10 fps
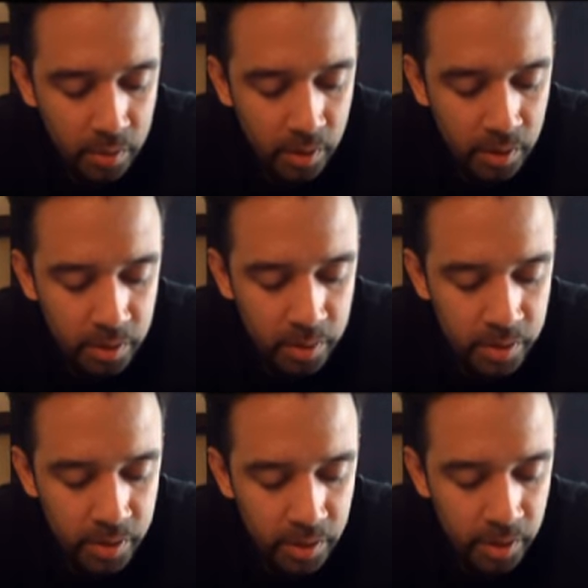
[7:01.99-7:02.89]
Do not
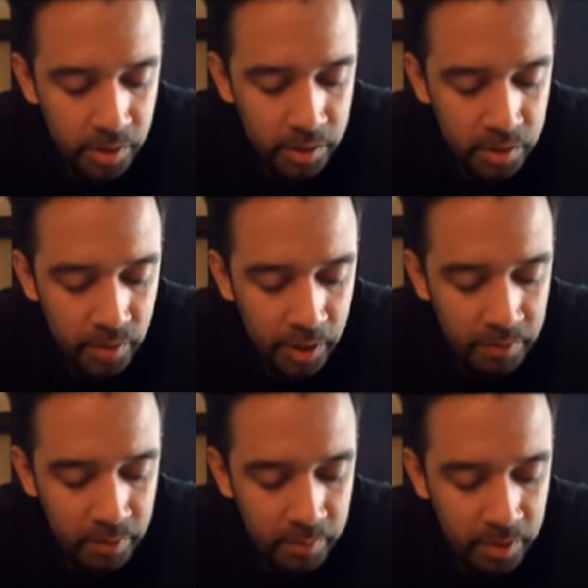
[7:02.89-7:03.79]
use it in
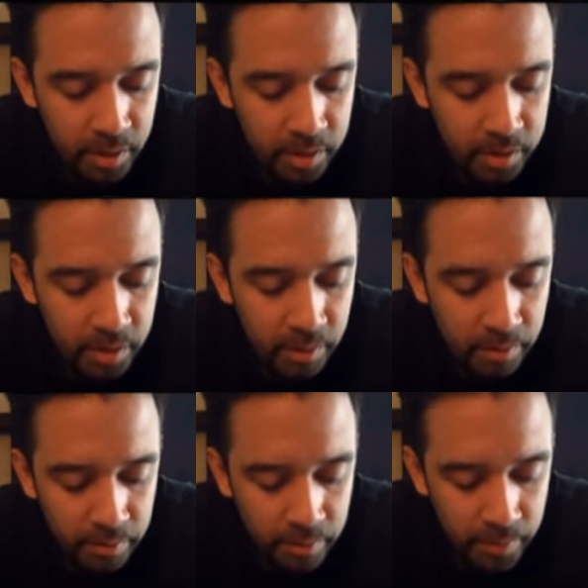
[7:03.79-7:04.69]
driving because
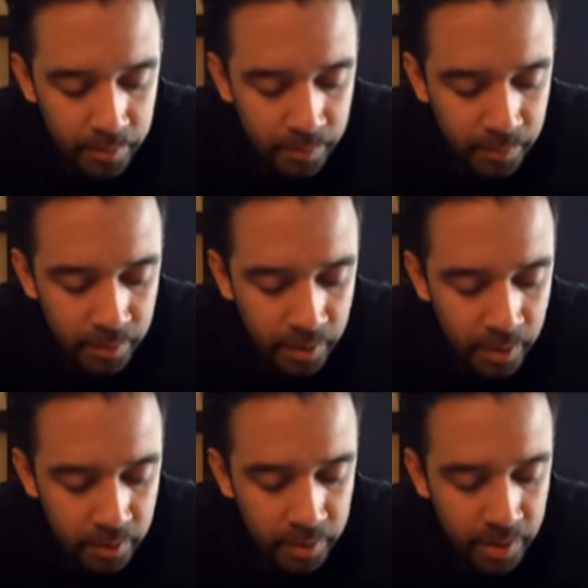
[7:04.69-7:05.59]
of
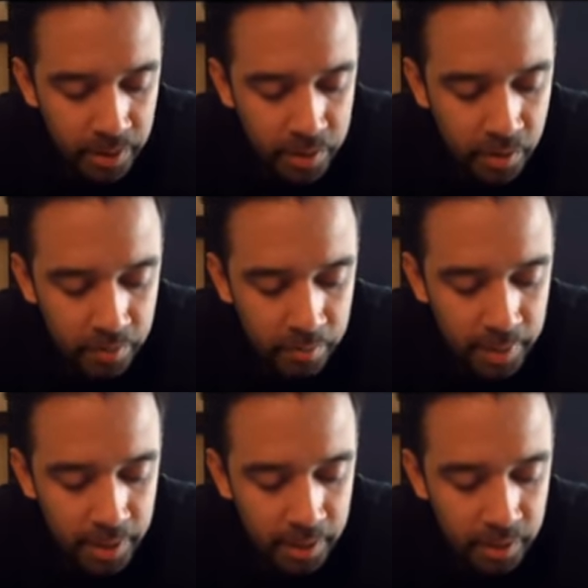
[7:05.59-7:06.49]
the danger of
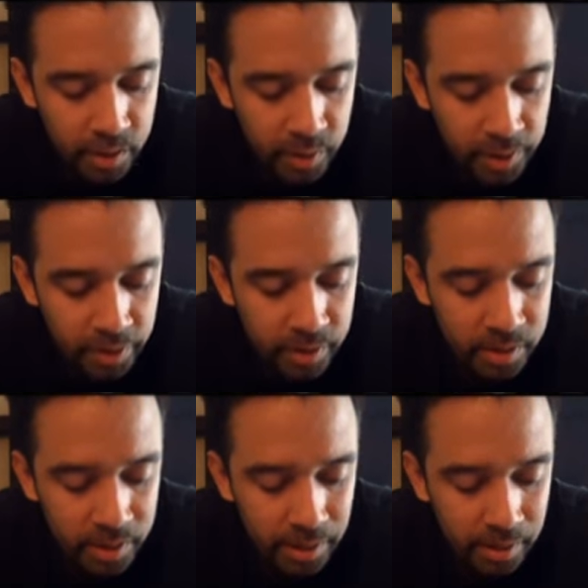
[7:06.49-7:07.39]
making the
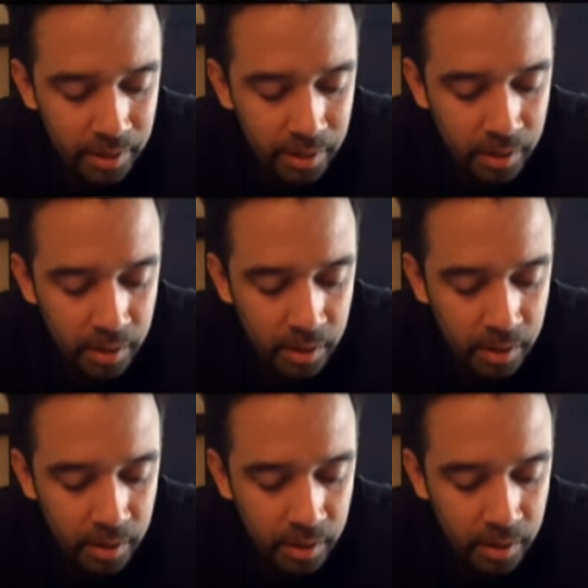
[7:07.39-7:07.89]
trailer skid.